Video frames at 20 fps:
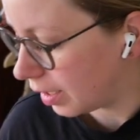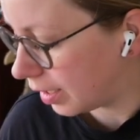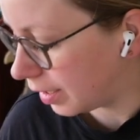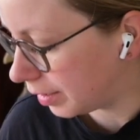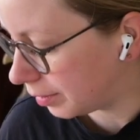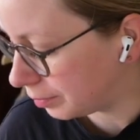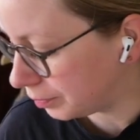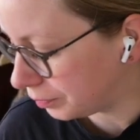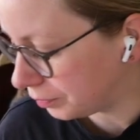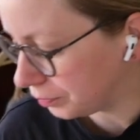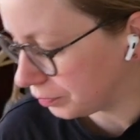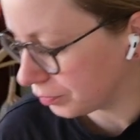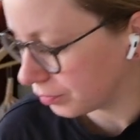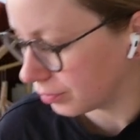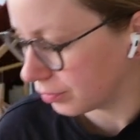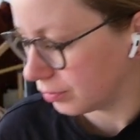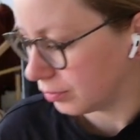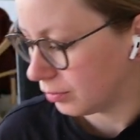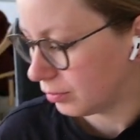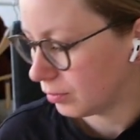Um,
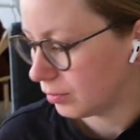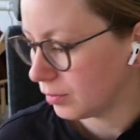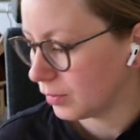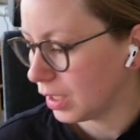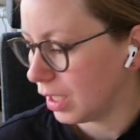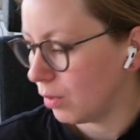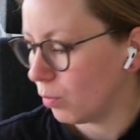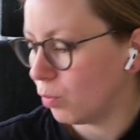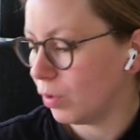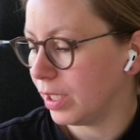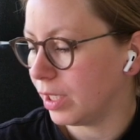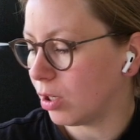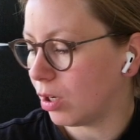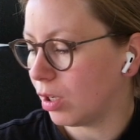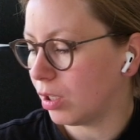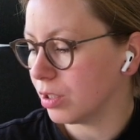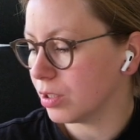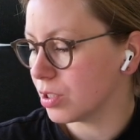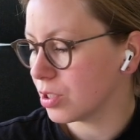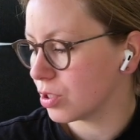we
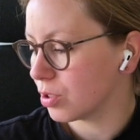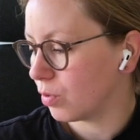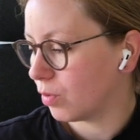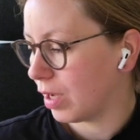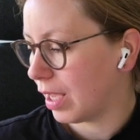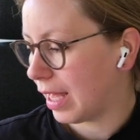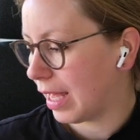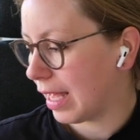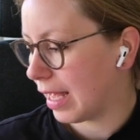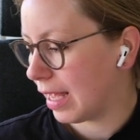also